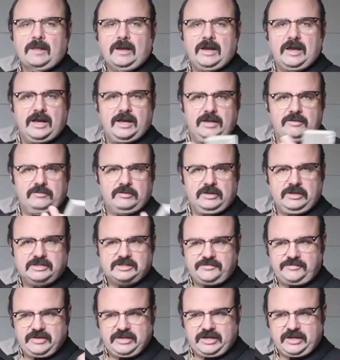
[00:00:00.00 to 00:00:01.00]
and release
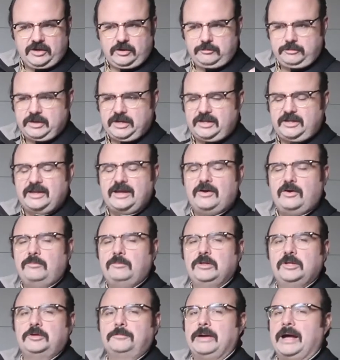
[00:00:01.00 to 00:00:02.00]
a video, but now I'm a
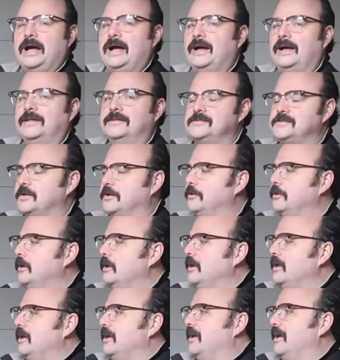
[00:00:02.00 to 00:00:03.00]
little behind. So
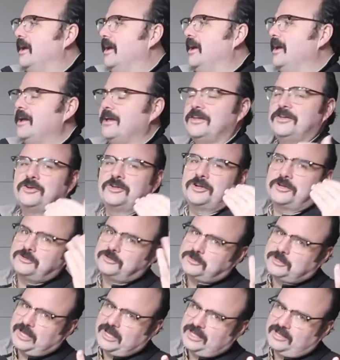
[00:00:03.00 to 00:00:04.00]
you can
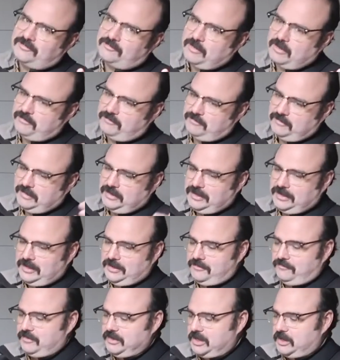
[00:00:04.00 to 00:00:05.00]
understand if my
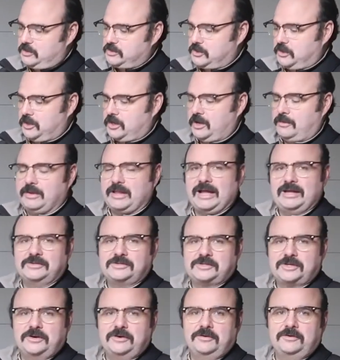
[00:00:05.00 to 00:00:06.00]
videos aren't coming out
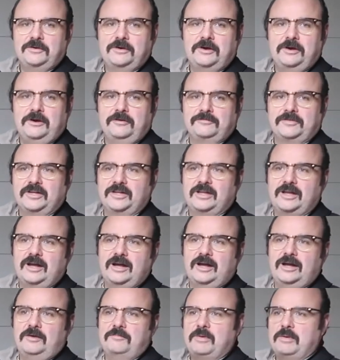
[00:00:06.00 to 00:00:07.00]
so often.
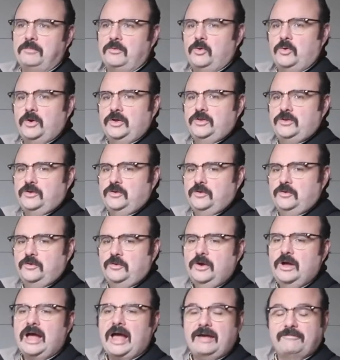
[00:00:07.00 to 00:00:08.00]
I
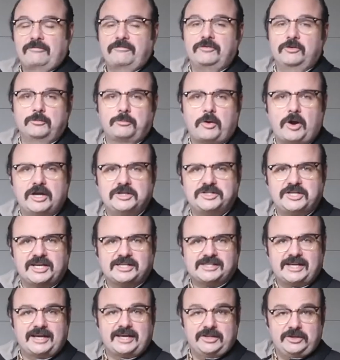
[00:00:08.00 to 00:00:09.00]
have a few
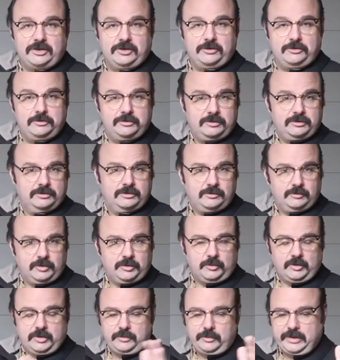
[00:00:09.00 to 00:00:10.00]
projects I can do with
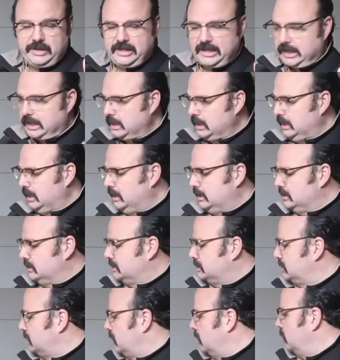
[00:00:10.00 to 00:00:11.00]
one wing,
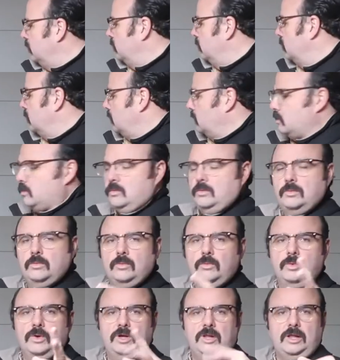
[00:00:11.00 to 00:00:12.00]
so
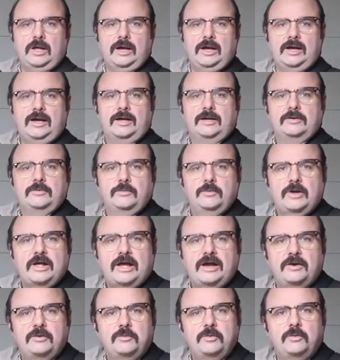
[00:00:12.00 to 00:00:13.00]
we'll
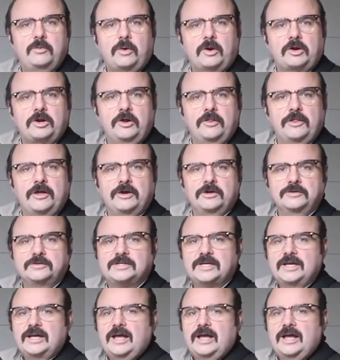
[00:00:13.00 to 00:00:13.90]
work on those.